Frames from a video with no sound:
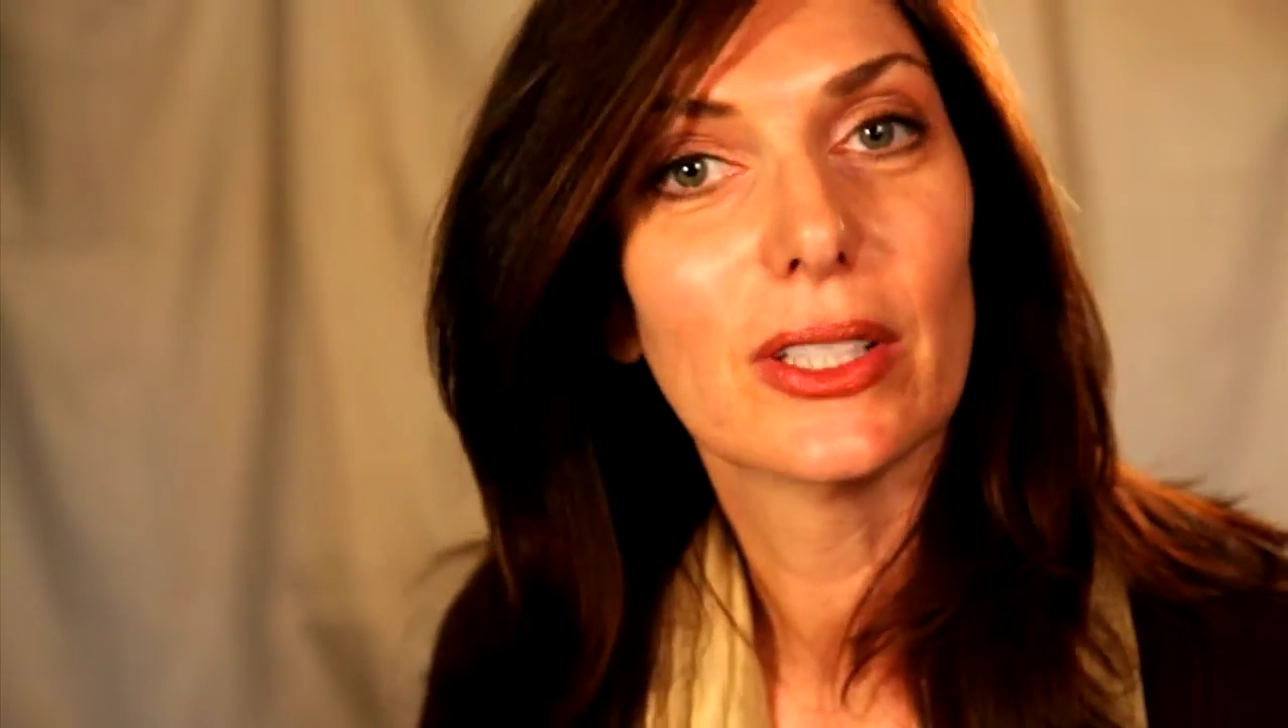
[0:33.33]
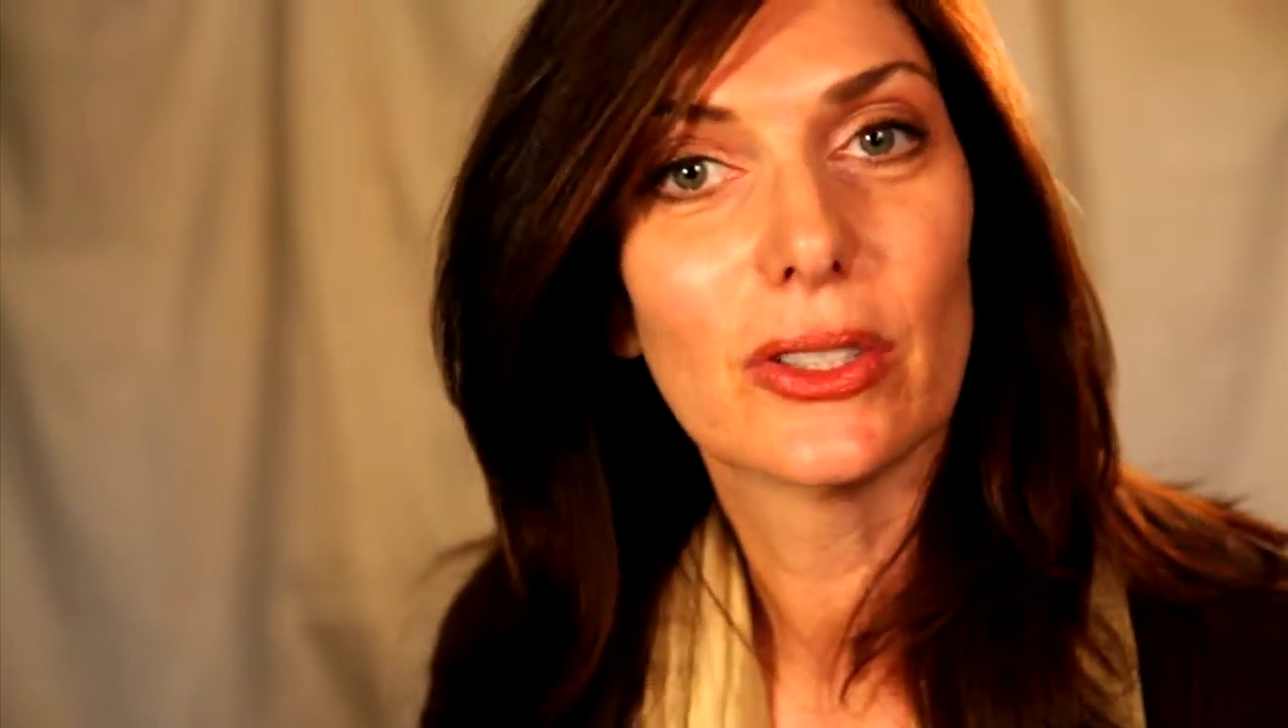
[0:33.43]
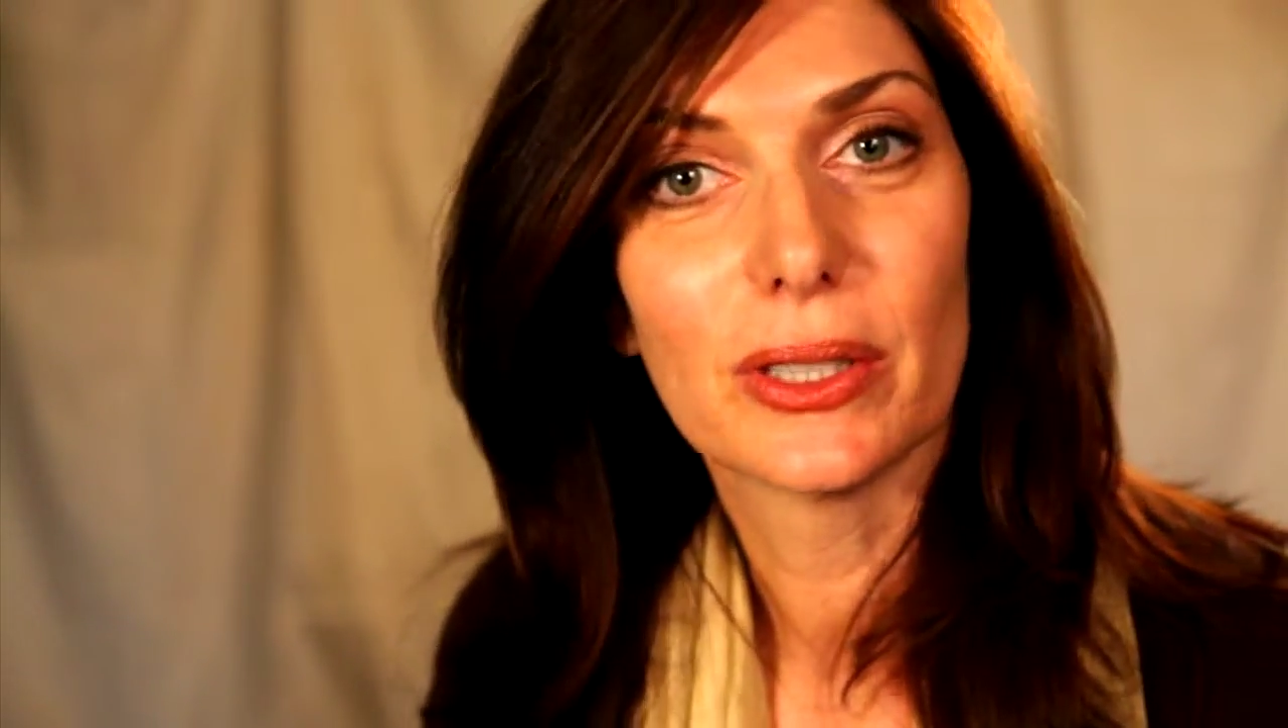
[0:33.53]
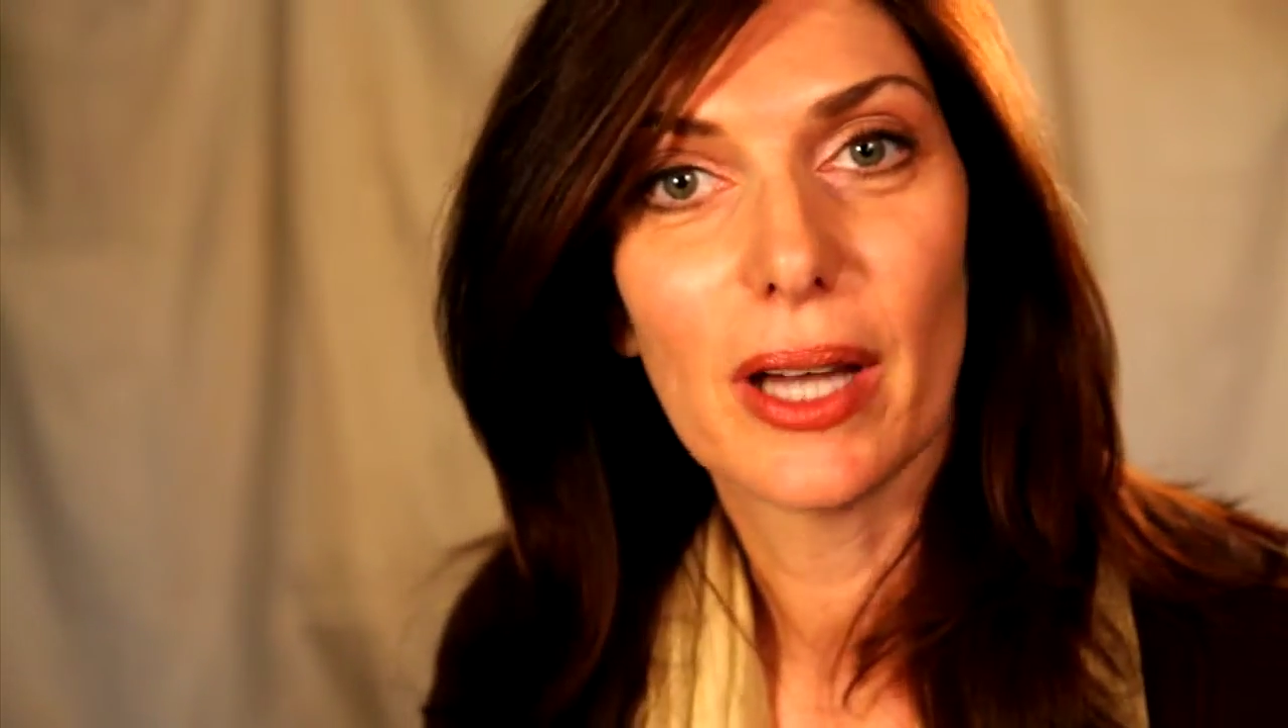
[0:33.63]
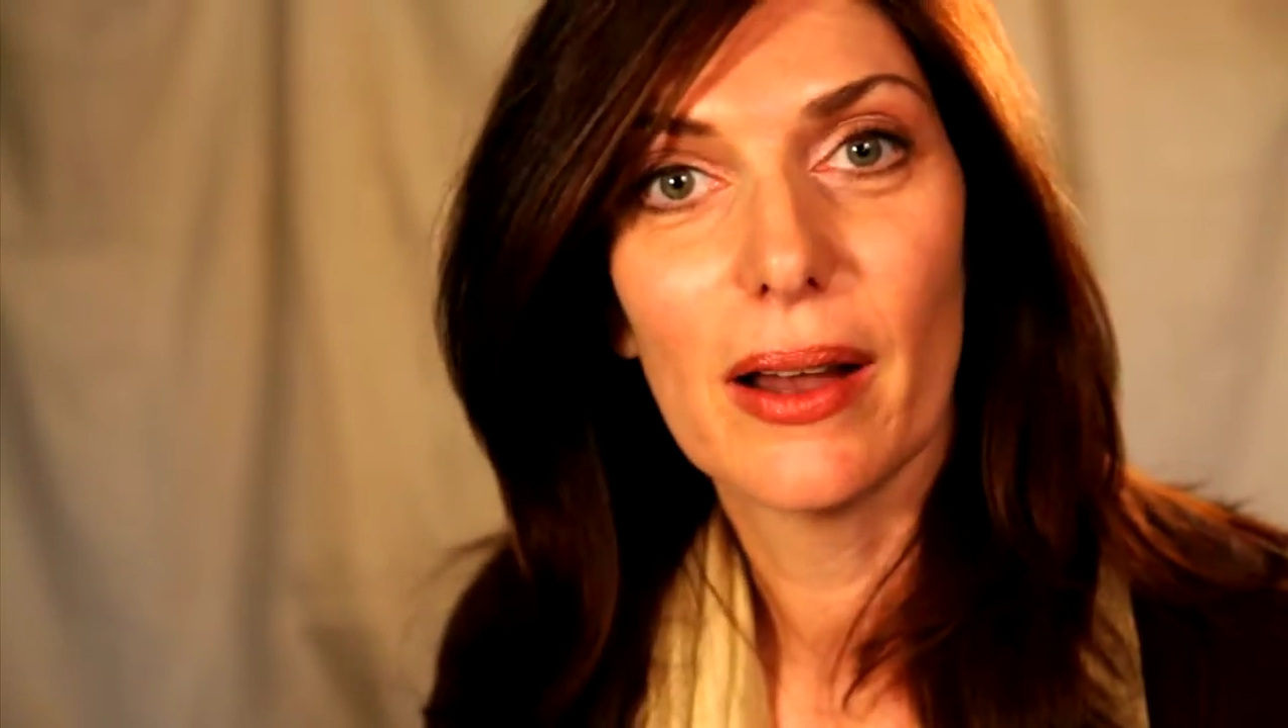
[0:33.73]
your
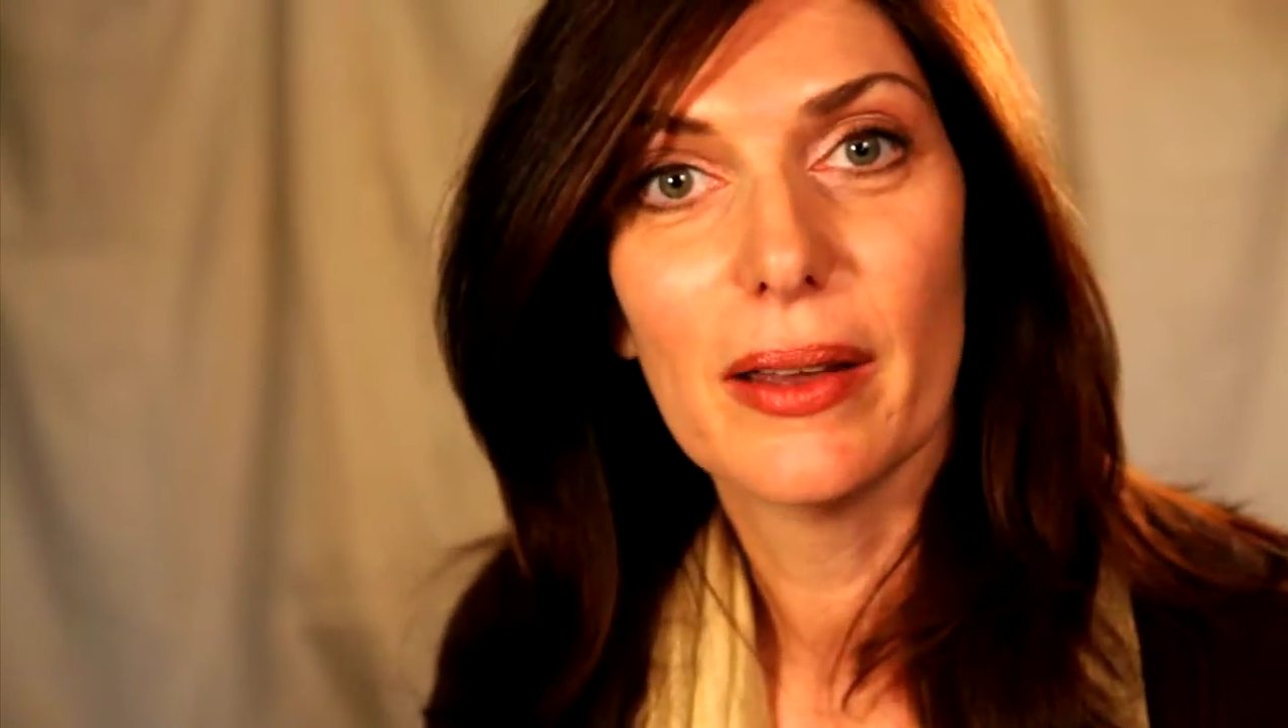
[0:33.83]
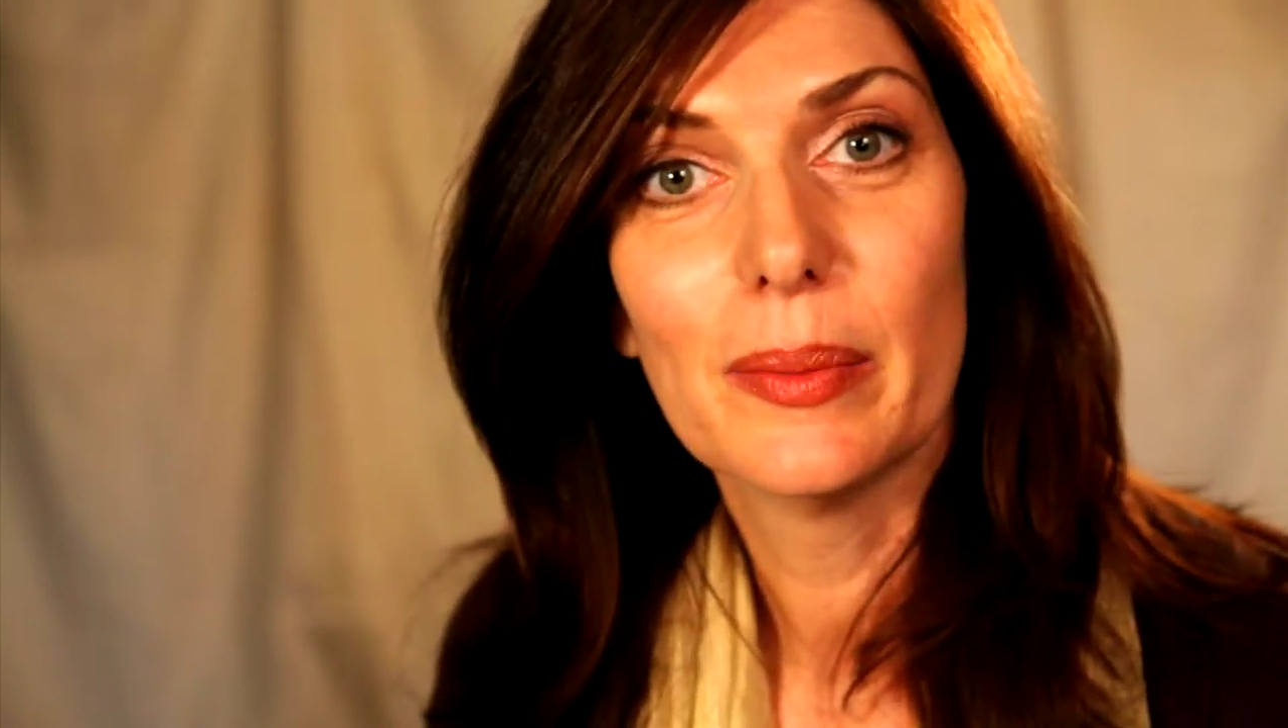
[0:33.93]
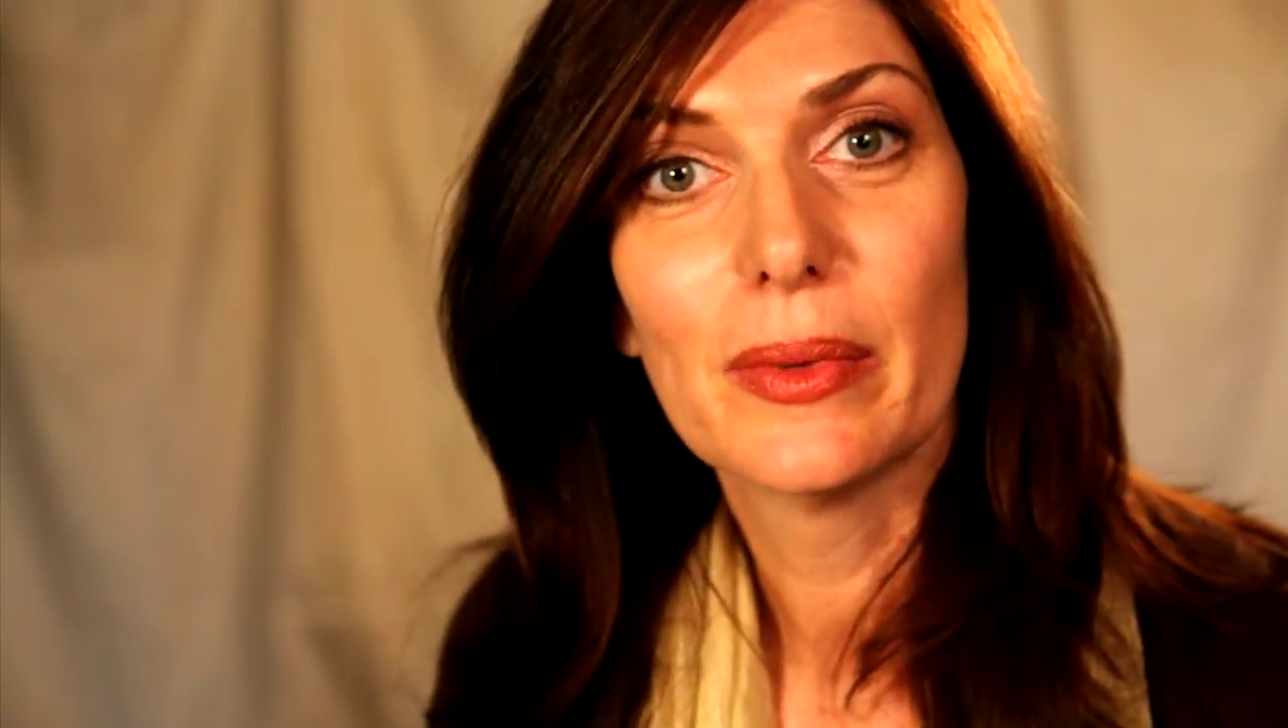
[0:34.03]
time,